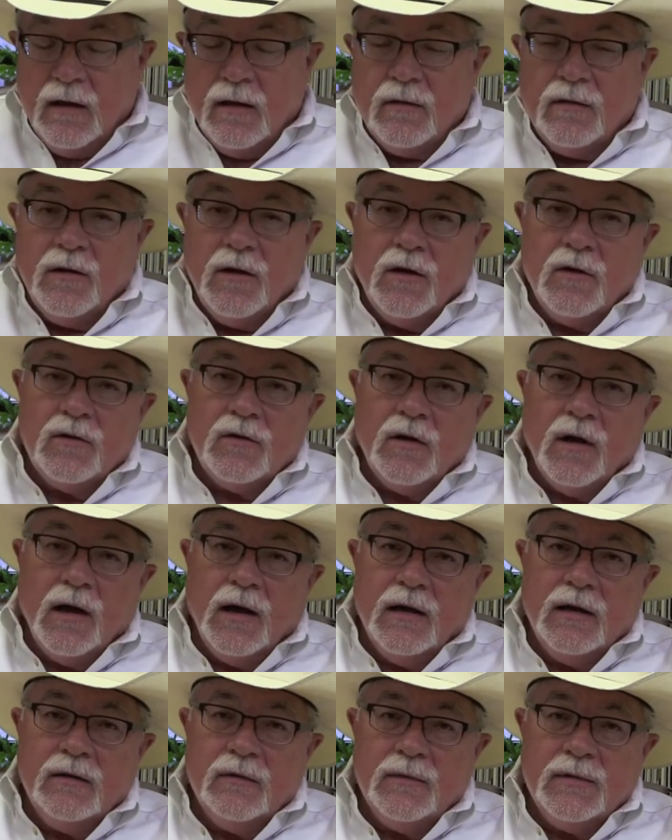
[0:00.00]
The other
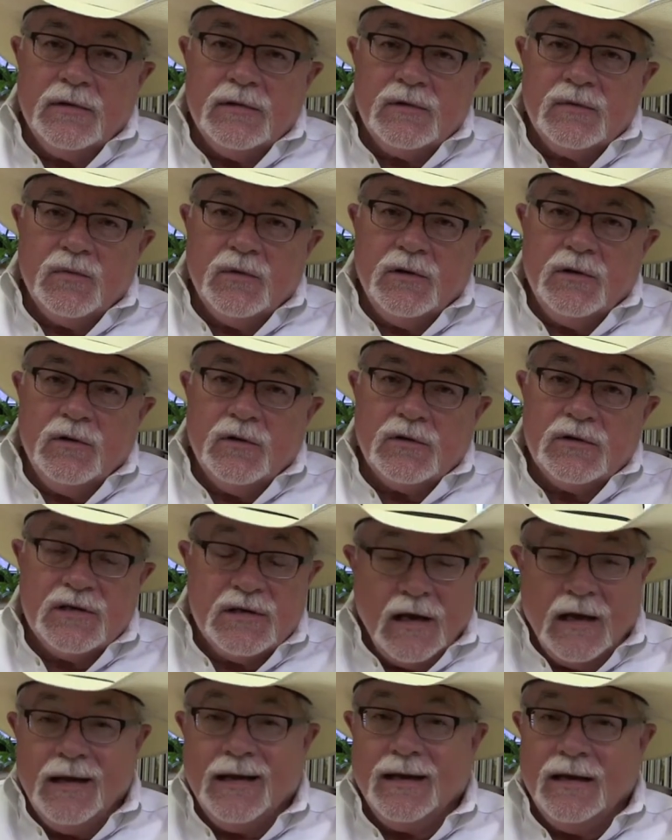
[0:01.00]
item is when you're
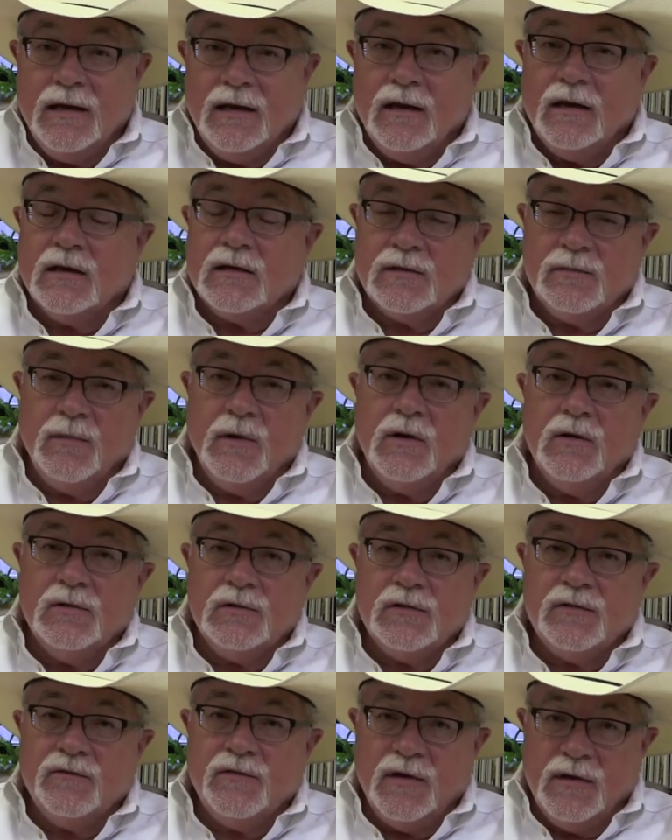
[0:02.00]
selling an
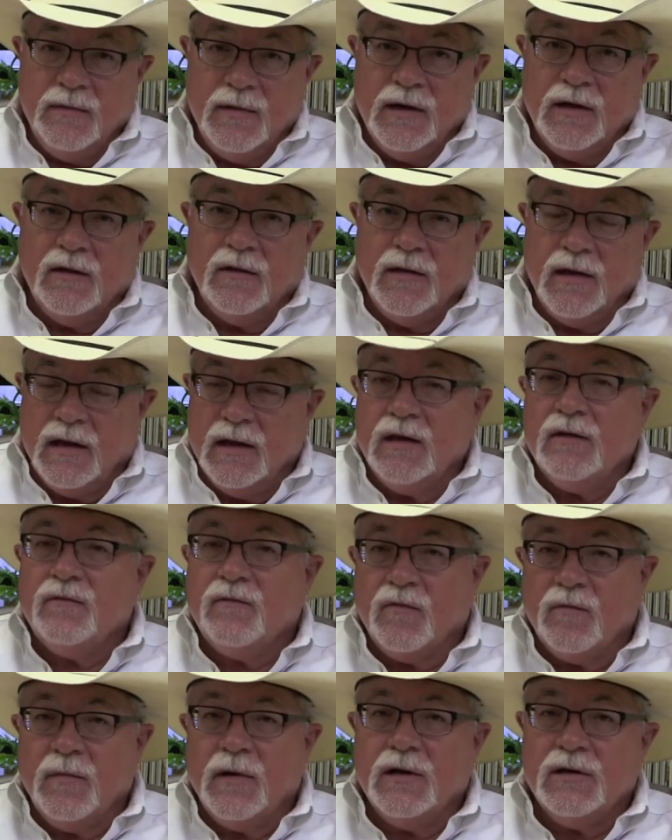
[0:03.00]
exposed female, that
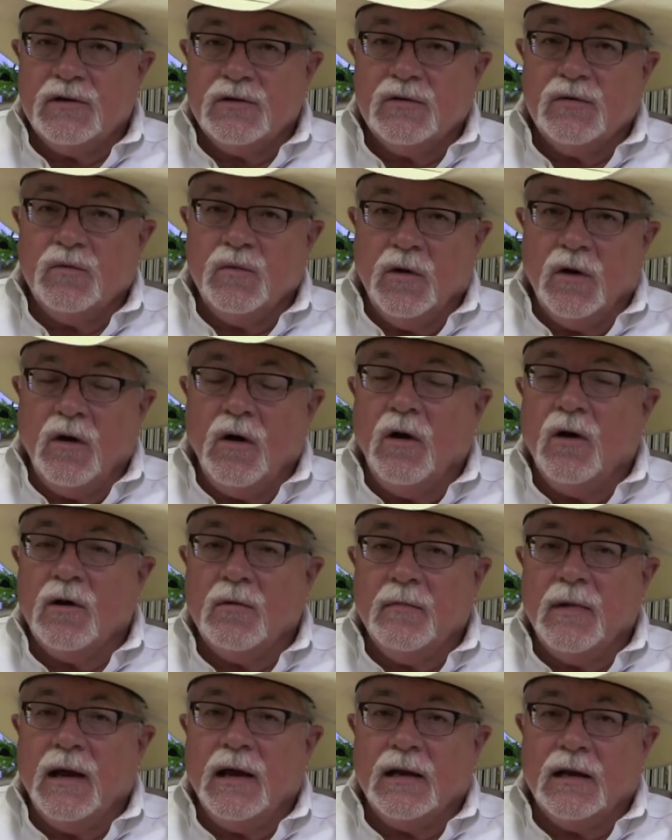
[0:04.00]
information will
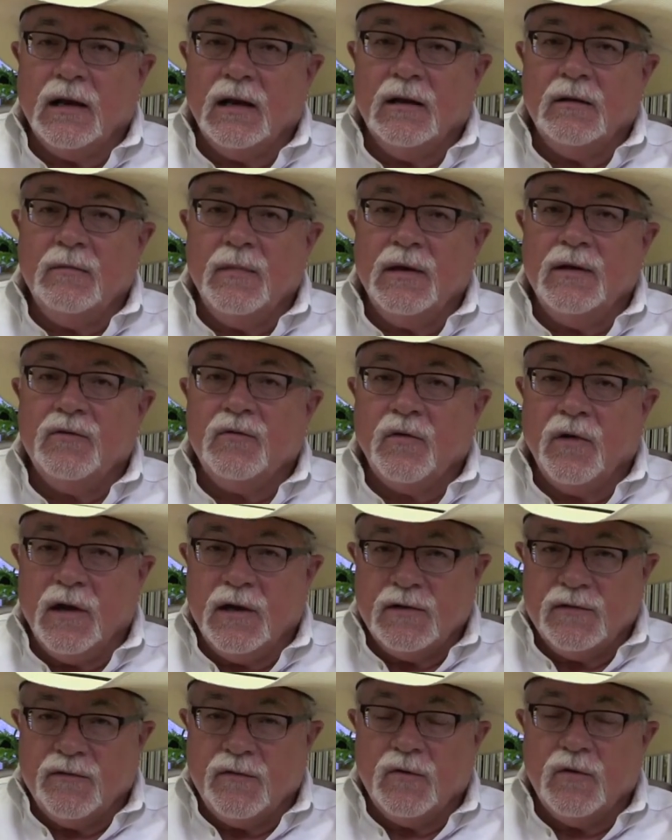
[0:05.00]
automatically be
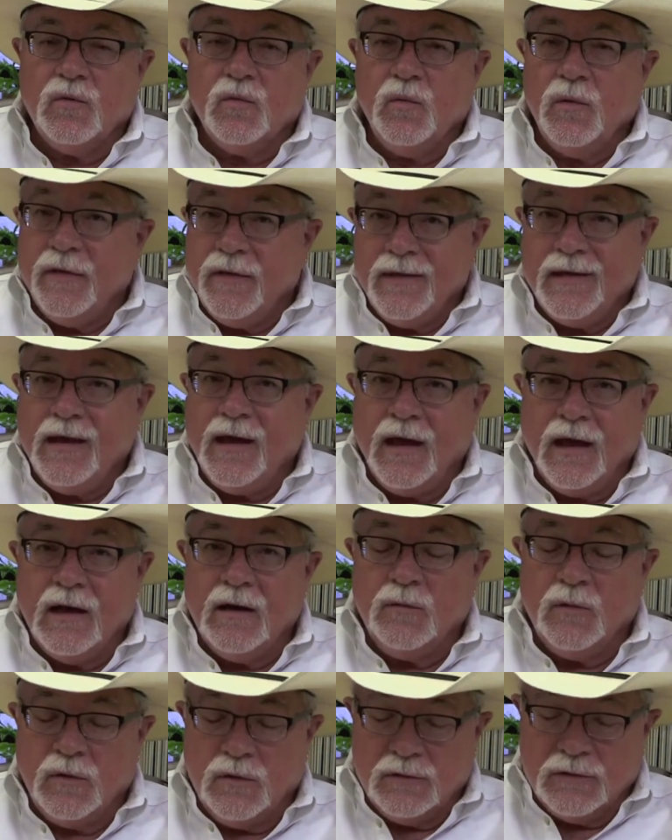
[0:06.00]
transferred with the
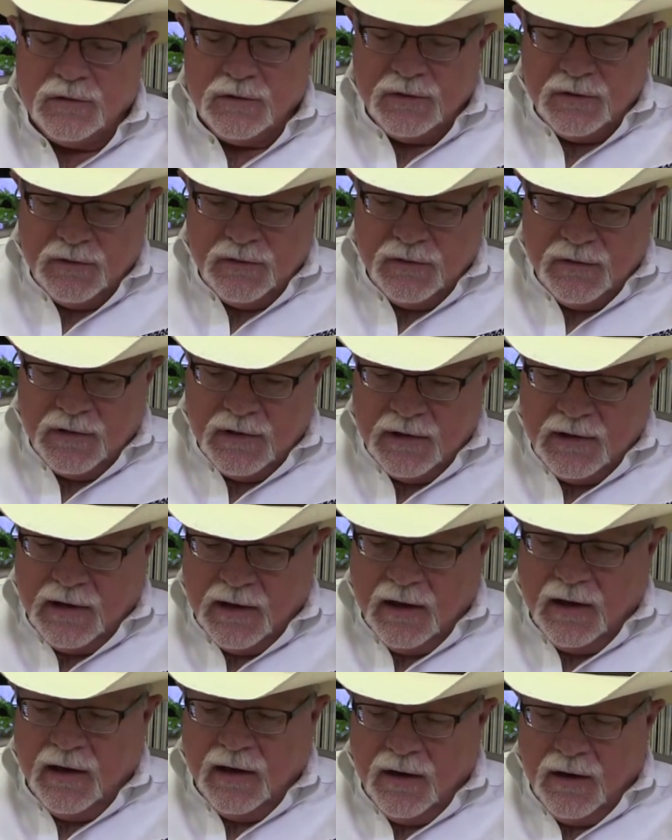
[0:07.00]
animal to the
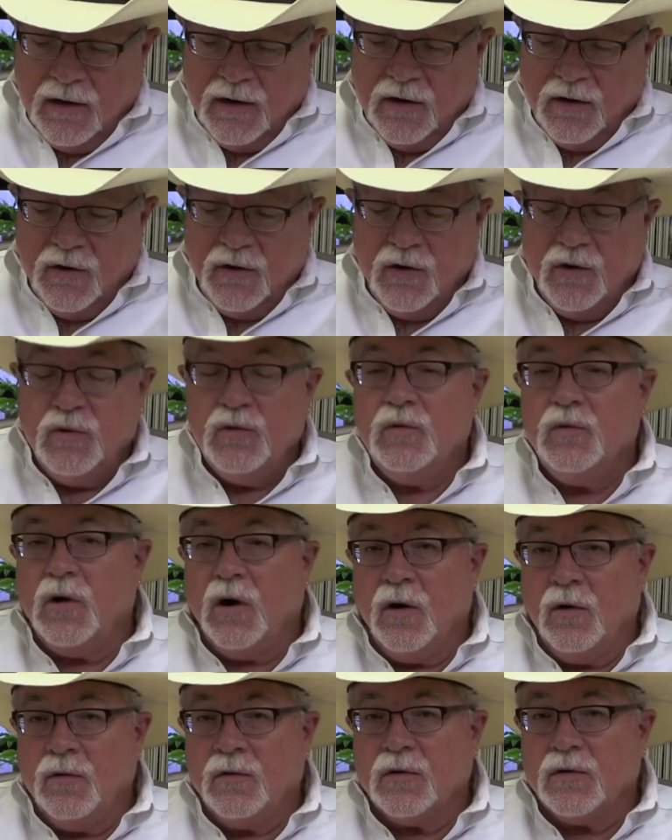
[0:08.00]
new
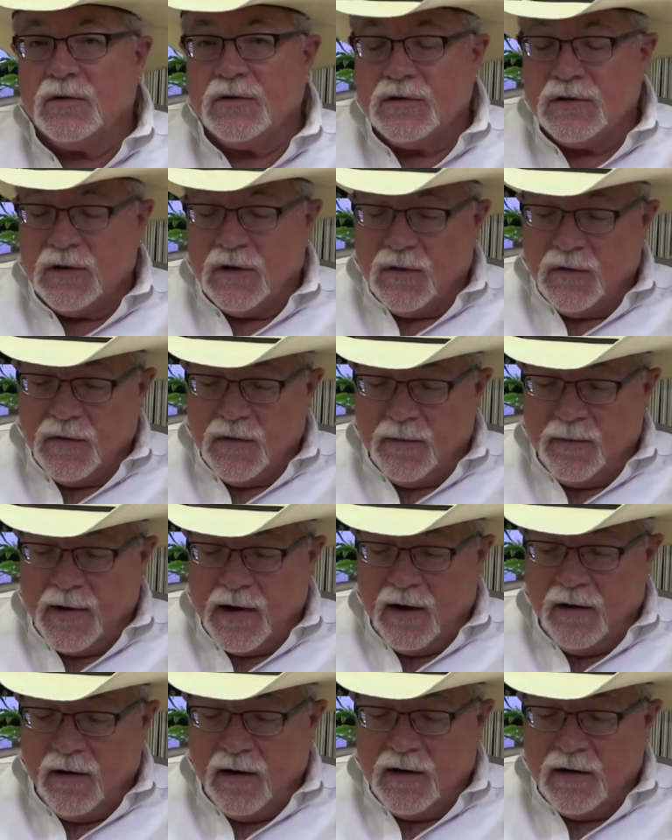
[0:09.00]
owner. So the
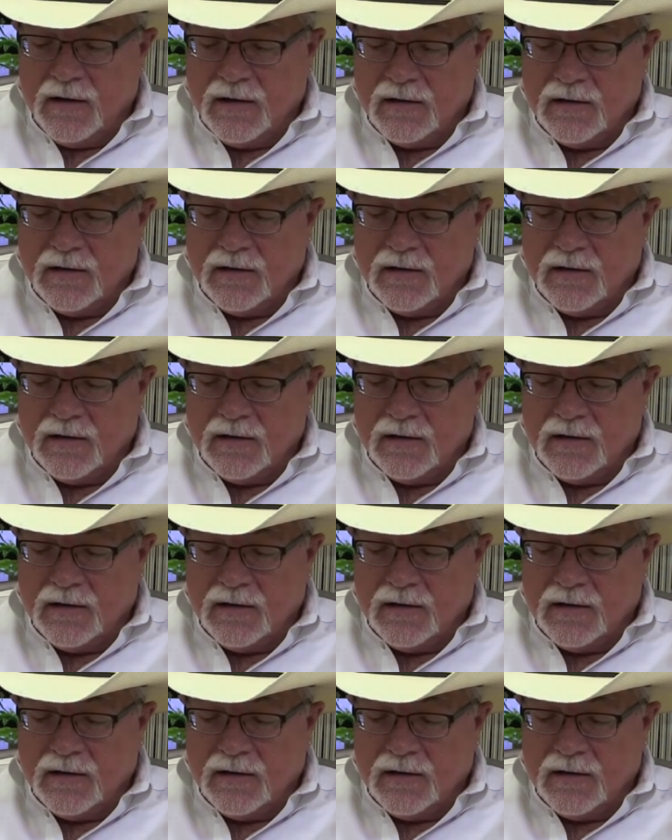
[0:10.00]
parent